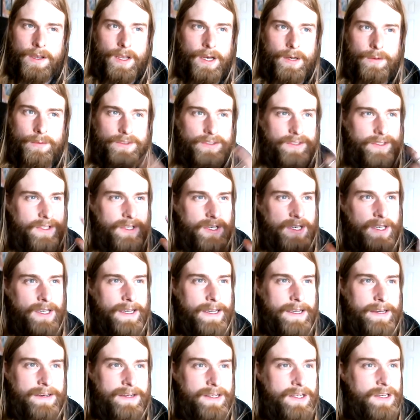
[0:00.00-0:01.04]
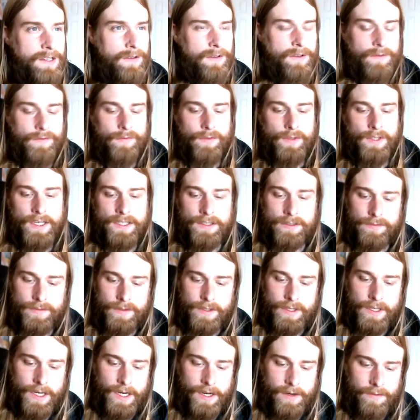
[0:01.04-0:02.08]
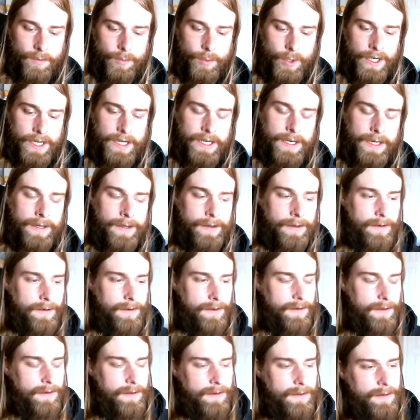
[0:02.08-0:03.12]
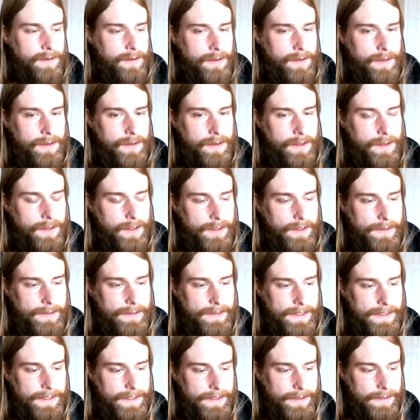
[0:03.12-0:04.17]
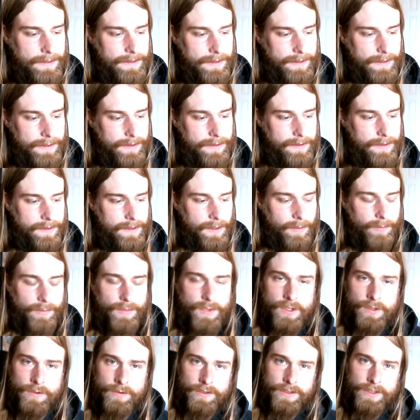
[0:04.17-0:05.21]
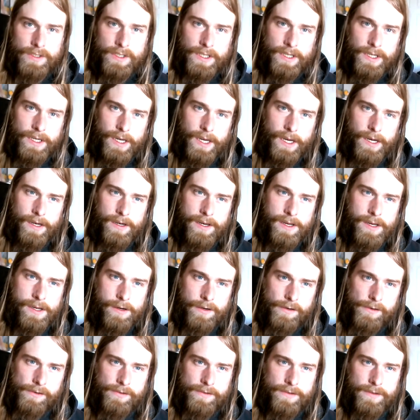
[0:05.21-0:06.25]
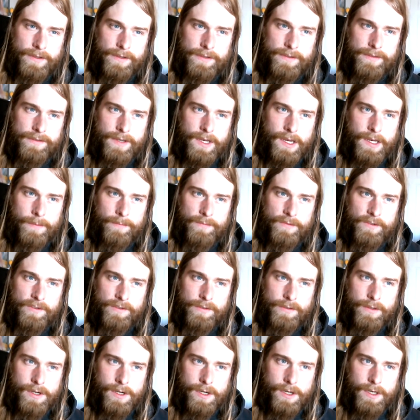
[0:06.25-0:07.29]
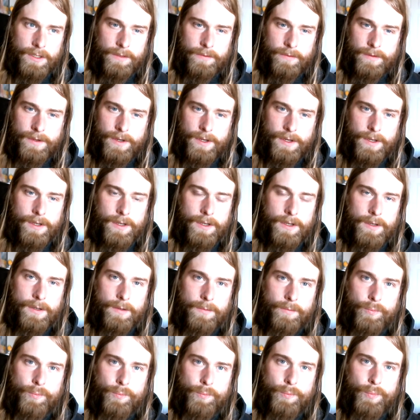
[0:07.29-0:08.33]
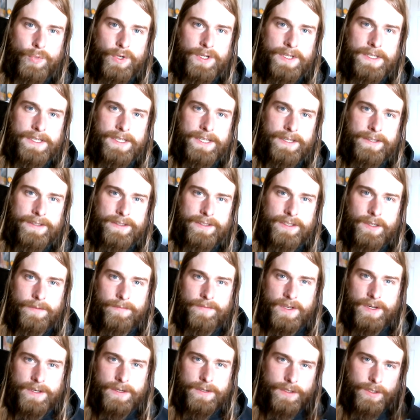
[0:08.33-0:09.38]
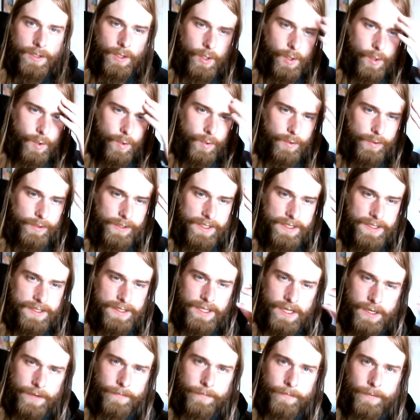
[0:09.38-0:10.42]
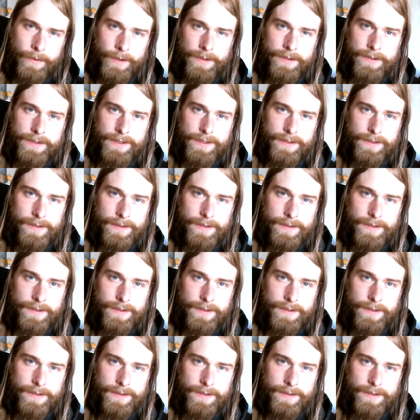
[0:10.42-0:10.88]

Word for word: And it was the idea of the philosophy that everybody listens to music and hears the same song, but gets something totally different.